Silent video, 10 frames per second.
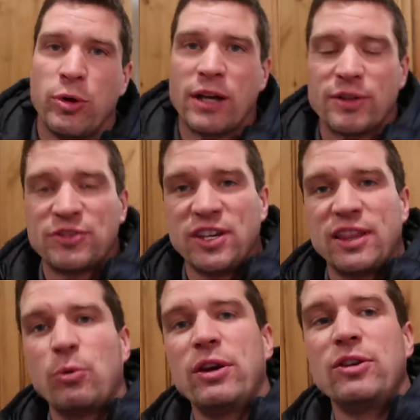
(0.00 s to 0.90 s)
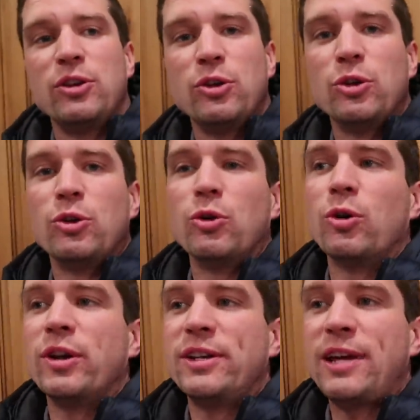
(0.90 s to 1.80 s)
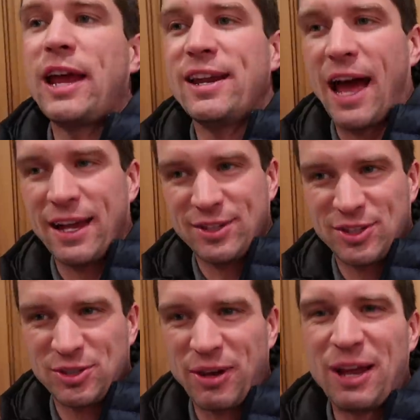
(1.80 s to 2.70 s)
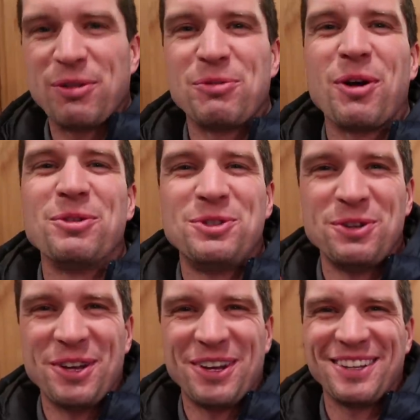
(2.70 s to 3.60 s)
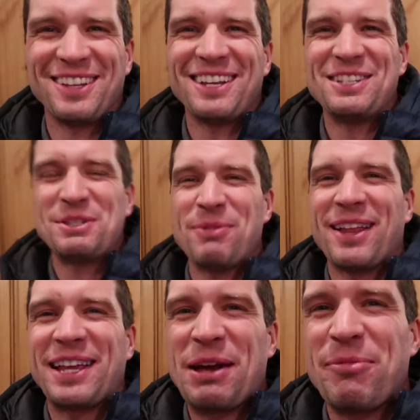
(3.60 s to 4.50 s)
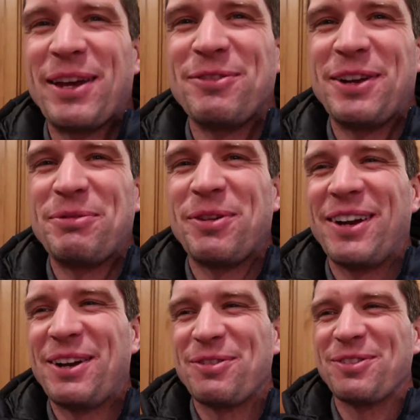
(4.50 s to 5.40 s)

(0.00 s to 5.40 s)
you guys have seen that we do date nights, right? We rode to, Lindsay's behind the camera making fun of me right now,